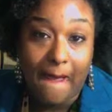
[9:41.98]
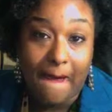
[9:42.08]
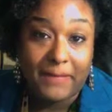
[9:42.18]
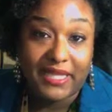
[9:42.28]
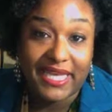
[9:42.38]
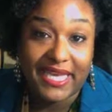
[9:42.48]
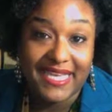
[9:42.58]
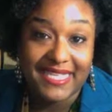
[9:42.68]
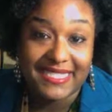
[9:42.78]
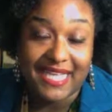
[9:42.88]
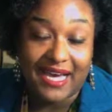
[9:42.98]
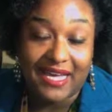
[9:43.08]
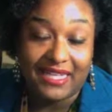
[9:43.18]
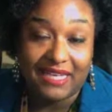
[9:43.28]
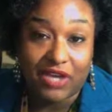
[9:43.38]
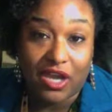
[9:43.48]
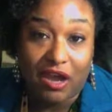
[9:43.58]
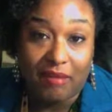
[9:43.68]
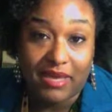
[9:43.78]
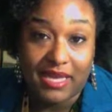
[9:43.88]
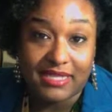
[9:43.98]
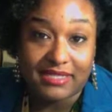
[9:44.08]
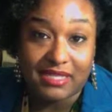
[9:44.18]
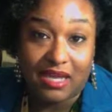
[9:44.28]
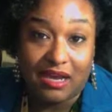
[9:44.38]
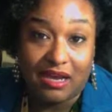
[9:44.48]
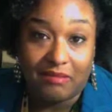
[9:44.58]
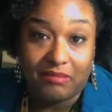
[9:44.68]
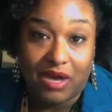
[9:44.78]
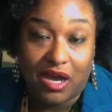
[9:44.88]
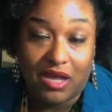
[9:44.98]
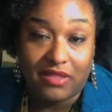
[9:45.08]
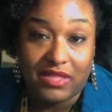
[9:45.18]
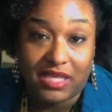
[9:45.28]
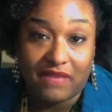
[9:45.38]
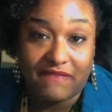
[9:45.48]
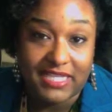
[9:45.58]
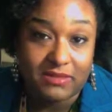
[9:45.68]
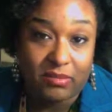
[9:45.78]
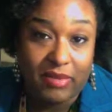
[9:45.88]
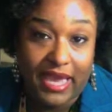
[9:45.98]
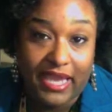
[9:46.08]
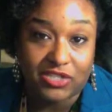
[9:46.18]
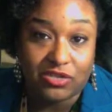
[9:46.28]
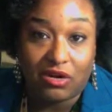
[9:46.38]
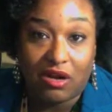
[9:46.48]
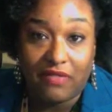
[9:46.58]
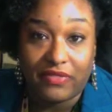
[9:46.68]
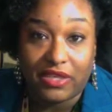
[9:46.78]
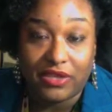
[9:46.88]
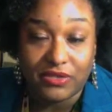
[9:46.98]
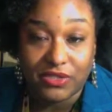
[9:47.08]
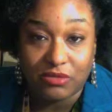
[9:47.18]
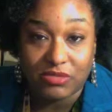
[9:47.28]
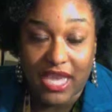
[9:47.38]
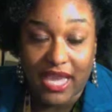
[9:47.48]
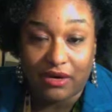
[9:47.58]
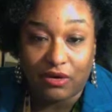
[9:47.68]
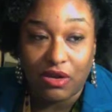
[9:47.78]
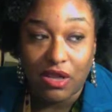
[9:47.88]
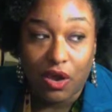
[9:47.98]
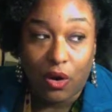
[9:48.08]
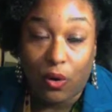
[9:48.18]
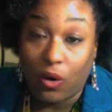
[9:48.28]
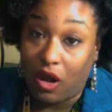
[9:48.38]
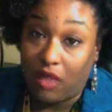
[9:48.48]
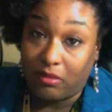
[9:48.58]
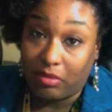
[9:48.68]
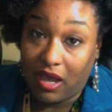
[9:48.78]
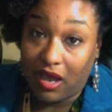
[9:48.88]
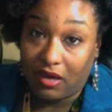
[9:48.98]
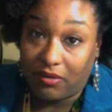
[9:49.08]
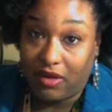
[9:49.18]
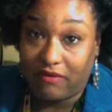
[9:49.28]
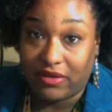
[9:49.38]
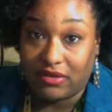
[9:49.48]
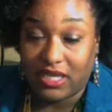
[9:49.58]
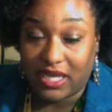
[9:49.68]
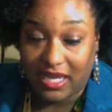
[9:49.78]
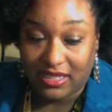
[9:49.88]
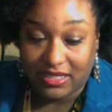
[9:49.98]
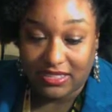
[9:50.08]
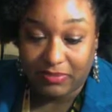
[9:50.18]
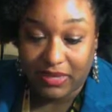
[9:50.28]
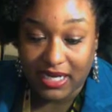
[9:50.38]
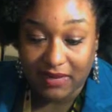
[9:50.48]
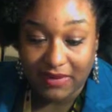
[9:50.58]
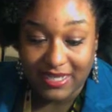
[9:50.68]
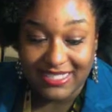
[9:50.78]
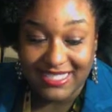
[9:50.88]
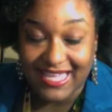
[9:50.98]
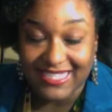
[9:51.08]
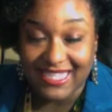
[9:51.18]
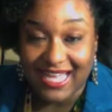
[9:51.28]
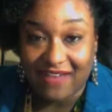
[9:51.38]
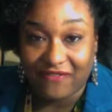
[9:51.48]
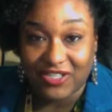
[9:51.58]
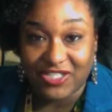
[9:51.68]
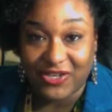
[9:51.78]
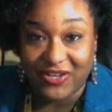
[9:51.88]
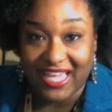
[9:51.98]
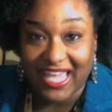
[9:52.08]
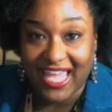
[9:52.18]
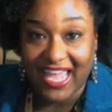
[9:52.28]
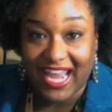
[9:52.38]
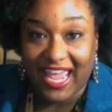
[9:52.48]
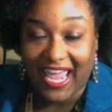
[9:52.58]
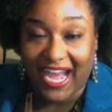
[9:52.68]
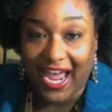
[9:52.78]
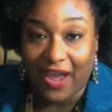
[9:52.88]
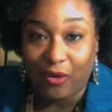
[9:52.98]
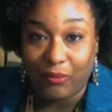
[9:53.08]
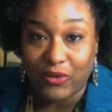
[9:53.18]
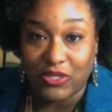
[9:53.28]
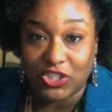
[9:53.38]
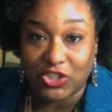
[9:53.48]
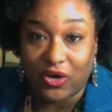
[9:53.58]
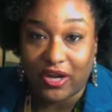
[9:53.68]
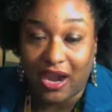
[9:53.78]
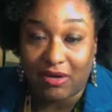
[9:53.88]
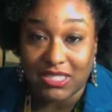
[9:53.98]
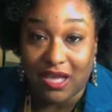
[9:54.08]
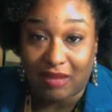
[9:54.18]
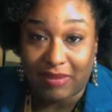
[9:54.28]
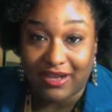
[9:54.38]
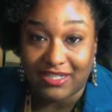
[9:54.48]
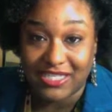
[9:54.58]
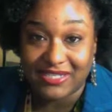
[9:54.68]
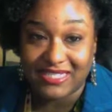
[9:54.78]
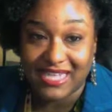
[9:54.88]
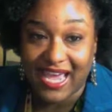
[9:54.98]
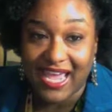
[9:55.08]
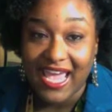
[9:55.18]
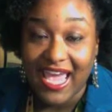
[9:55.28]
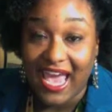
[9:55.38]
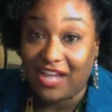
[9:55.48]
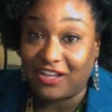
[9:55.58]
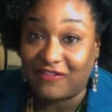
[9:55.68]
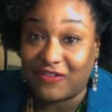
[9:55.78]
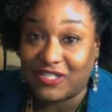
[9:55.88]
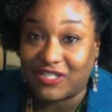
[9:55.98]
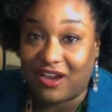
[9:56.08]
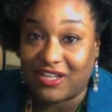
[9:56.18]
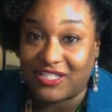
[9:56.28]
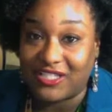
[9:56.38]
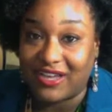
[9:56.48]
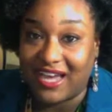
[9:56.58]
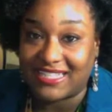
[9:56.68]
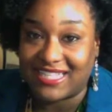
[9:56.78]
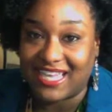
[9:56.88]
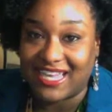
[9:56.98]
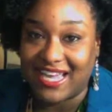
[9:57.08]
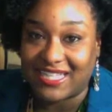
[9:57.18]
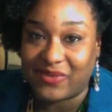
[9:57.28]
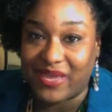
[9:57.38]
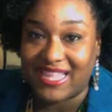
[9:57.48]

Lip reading: please leave a comment on the Facebook page or on the YouTube channel or on the blog, wherever you're looking at this. But anyways, thanks a lot for tuning in, and I hope you enjoyed our Talk About It Tuesday, and I look forward to talking to you guys again next week.